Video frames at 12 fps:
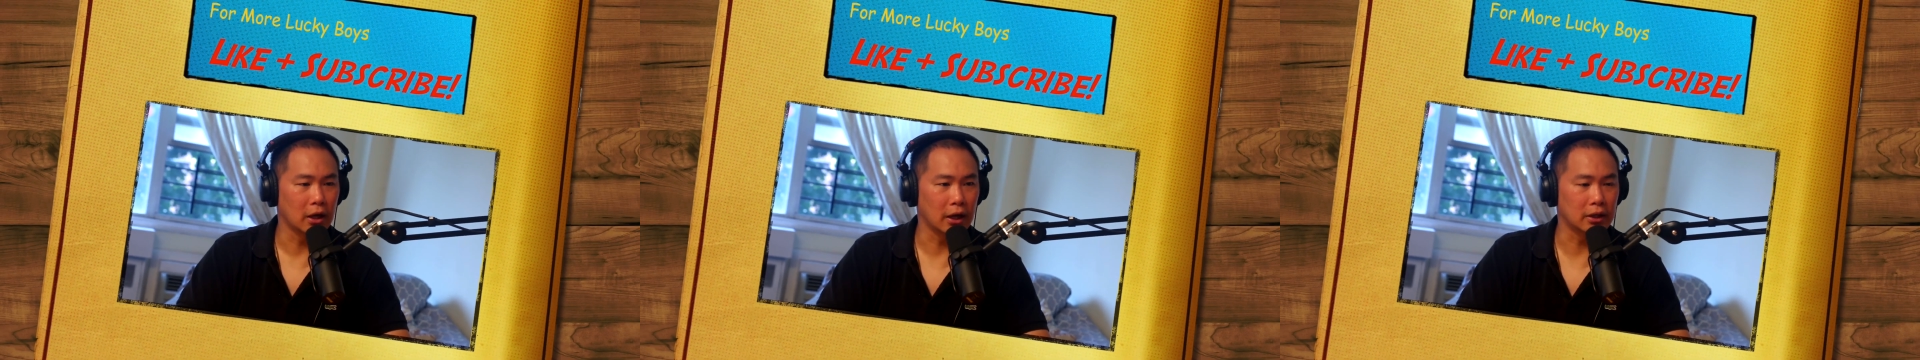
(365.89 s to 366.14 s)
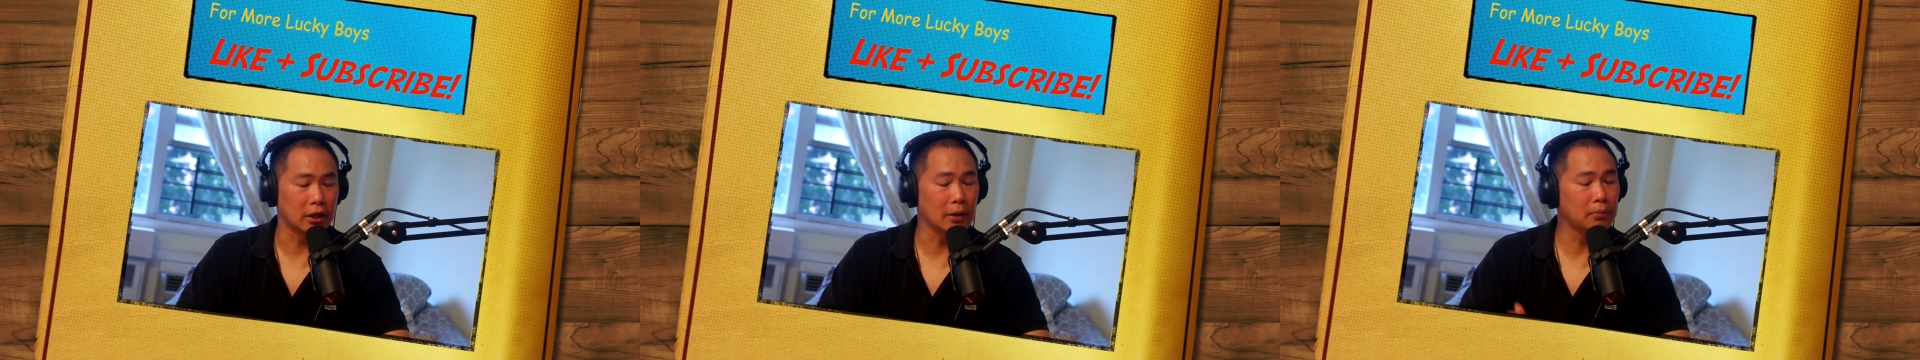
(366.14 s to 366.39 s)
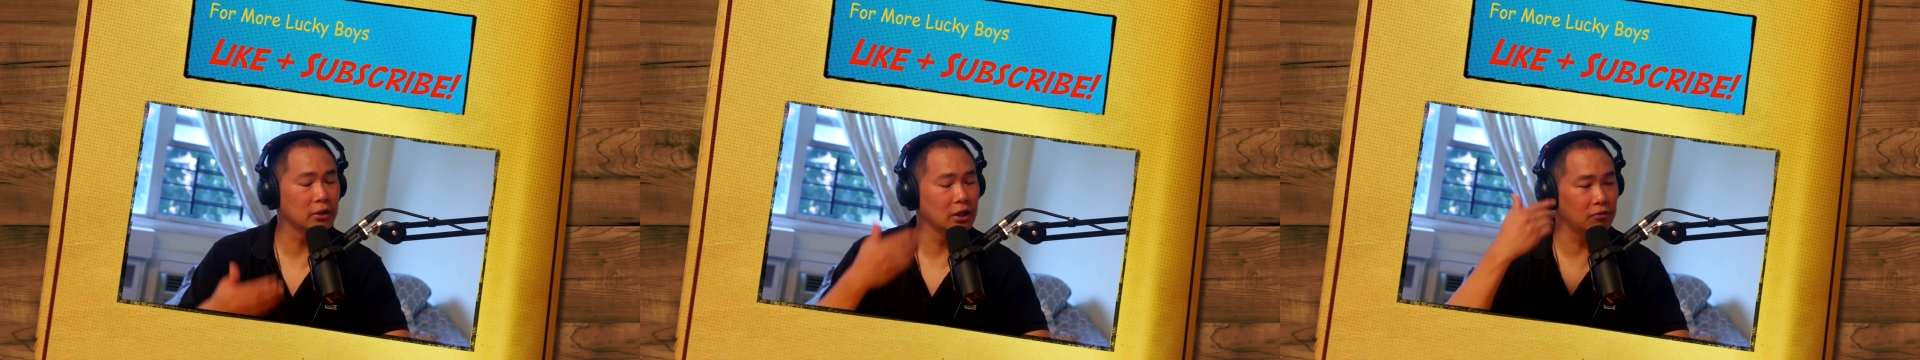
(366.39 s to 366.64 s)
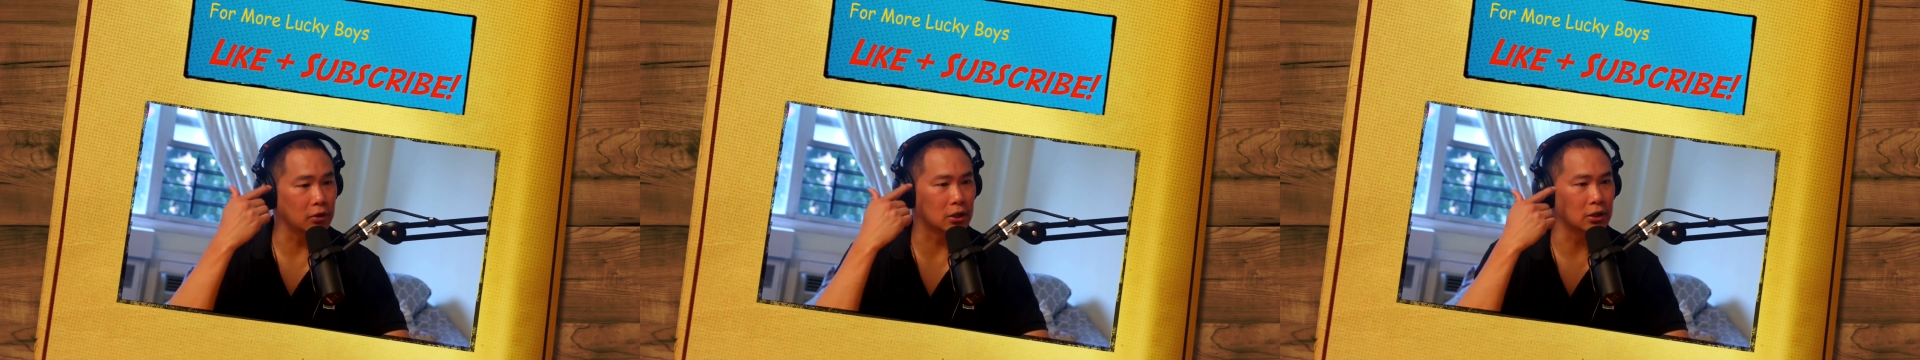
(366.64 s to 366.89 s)
And they
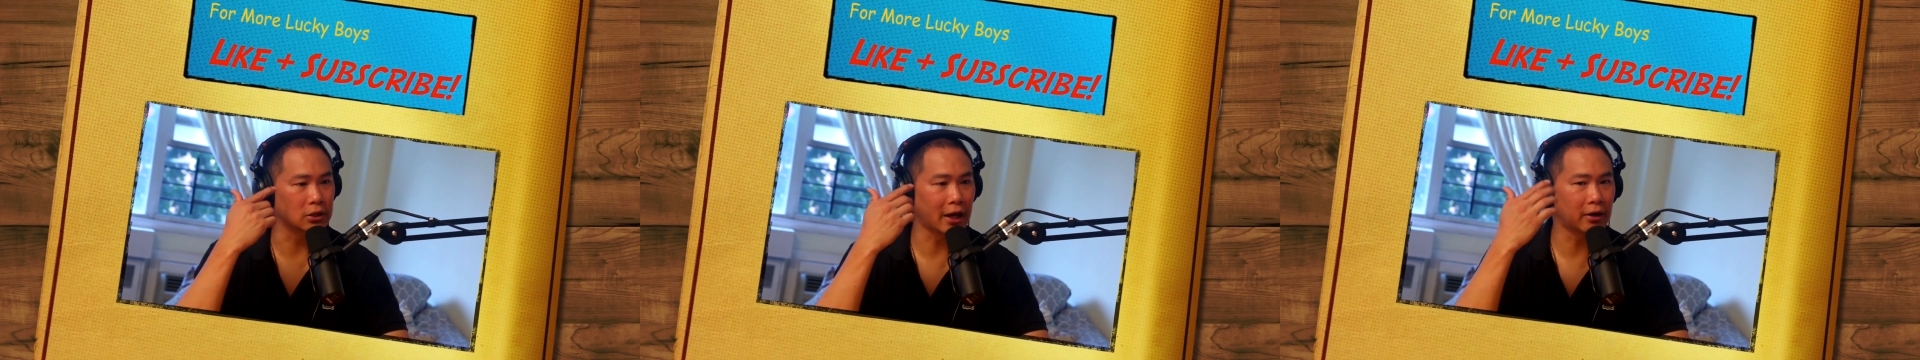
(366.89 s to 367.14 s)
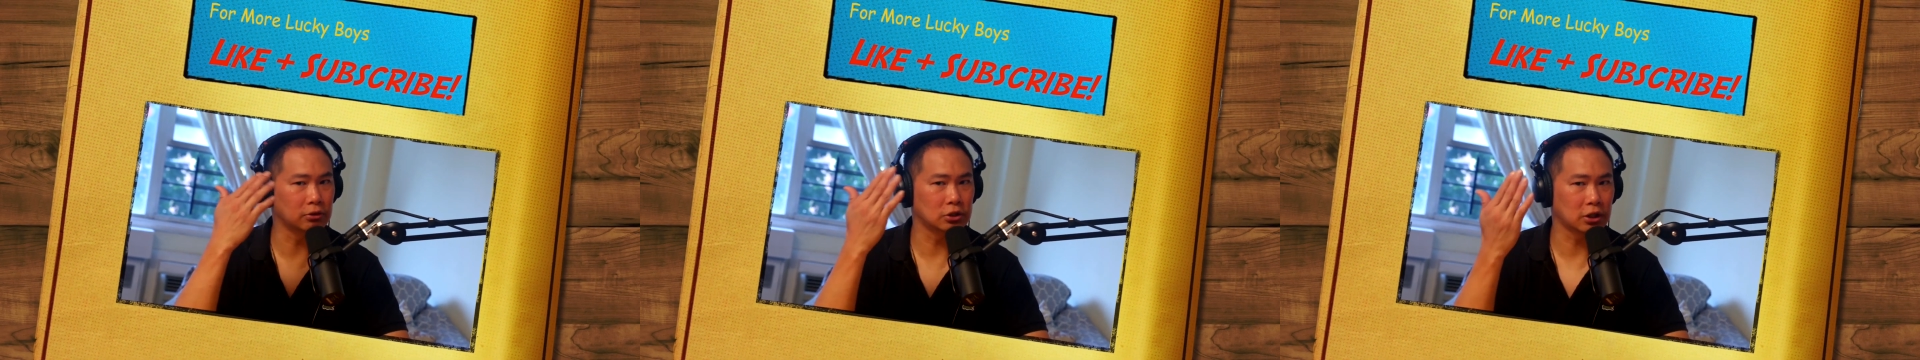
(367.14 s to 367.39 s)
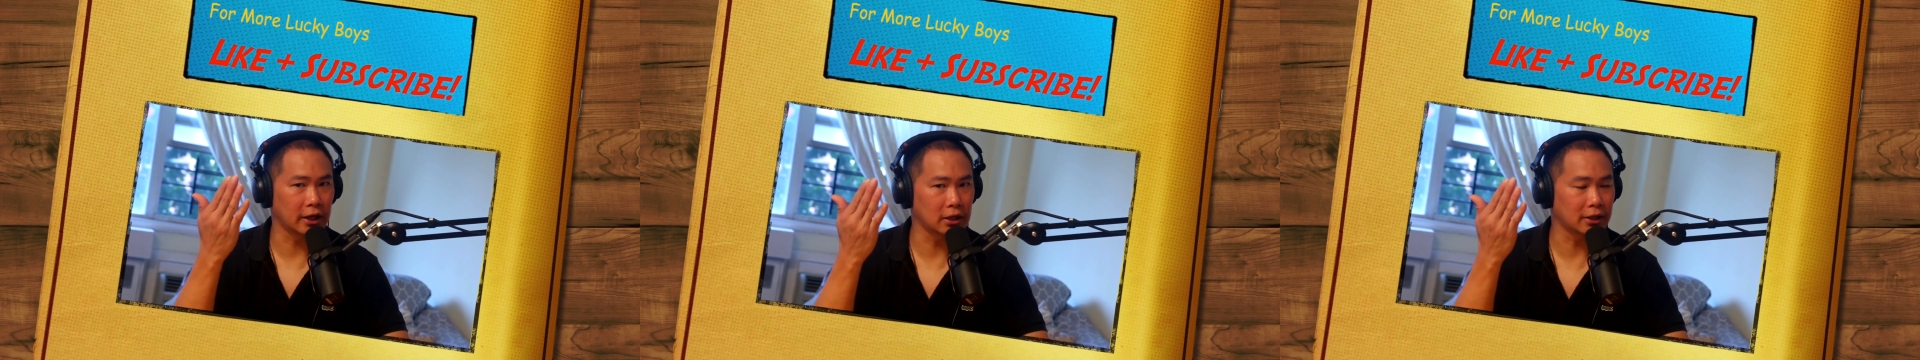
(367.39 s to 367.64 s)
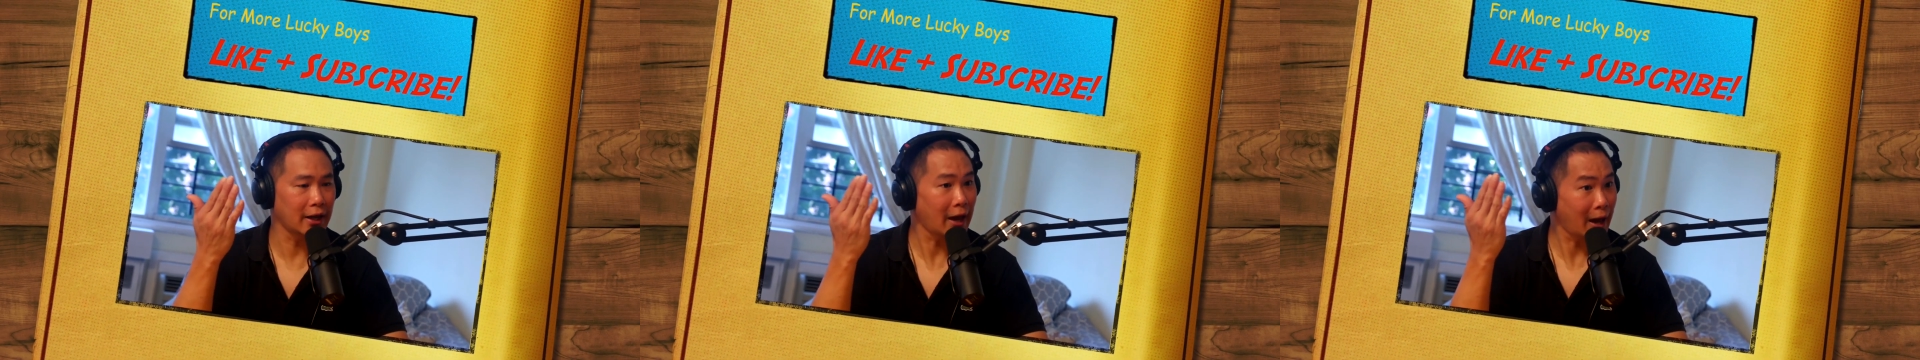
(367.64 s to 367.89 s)
believe it, because out in
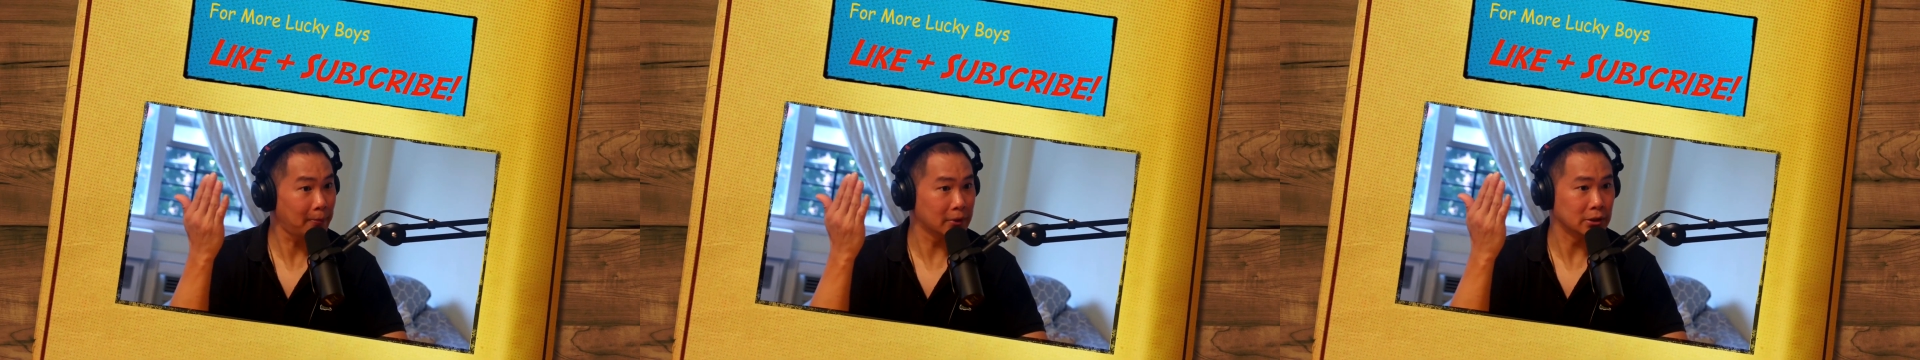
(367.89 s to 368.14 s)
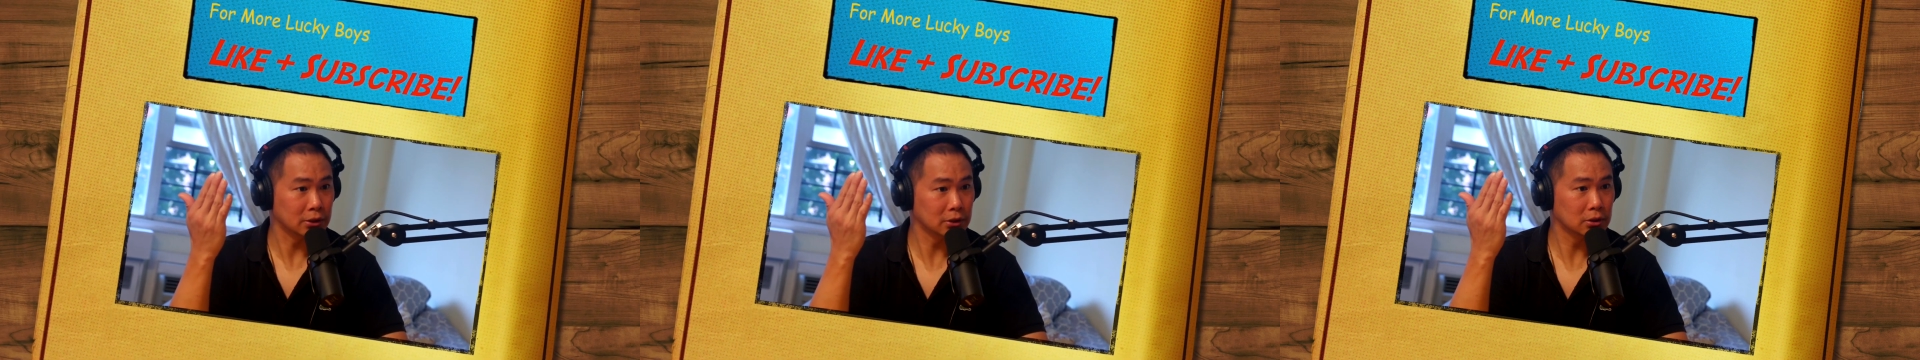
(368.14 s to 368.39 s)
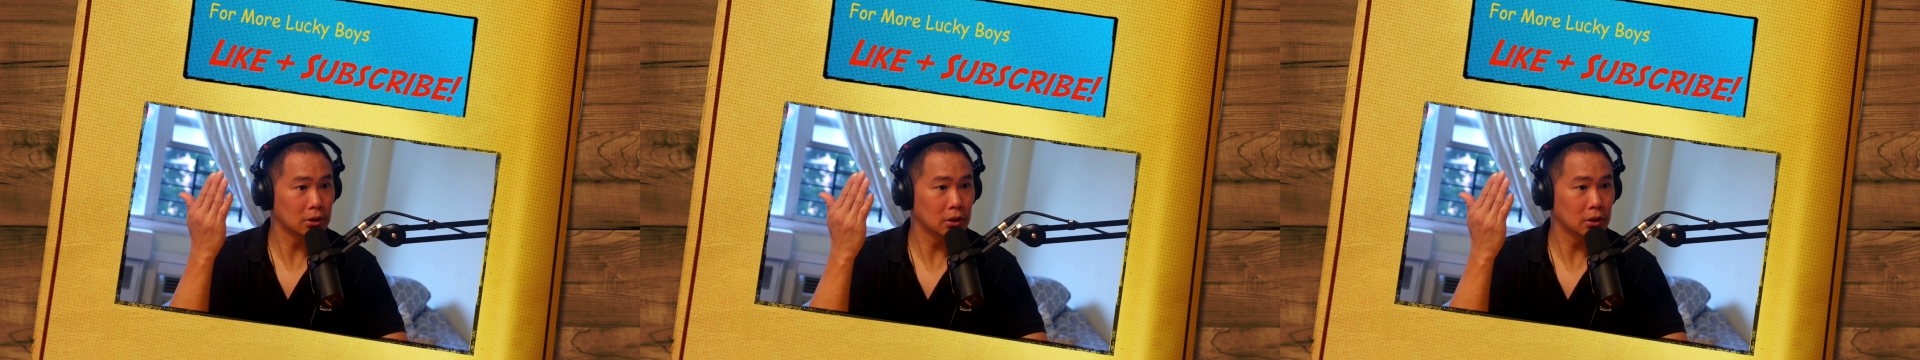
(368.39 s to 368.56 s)
China, that happens.